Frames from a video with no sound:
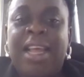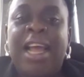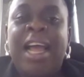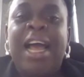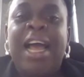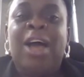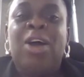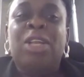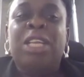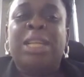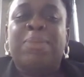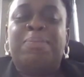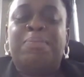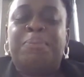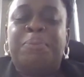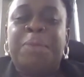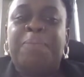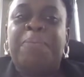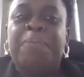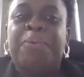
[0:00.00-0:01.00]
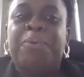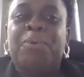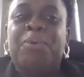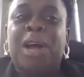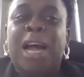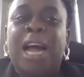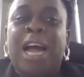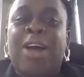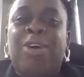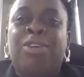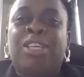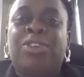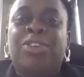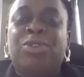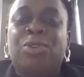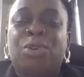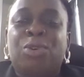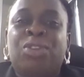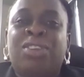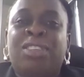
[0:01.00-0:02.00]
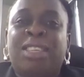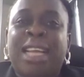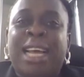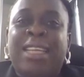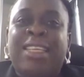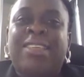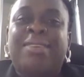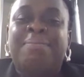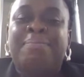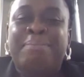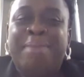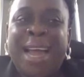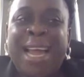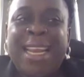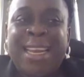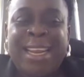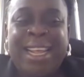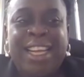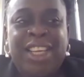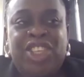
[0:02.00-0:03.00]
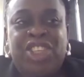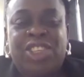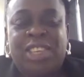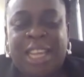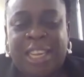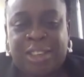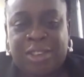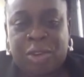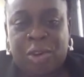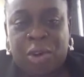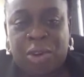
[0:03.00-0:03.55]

how those that manage that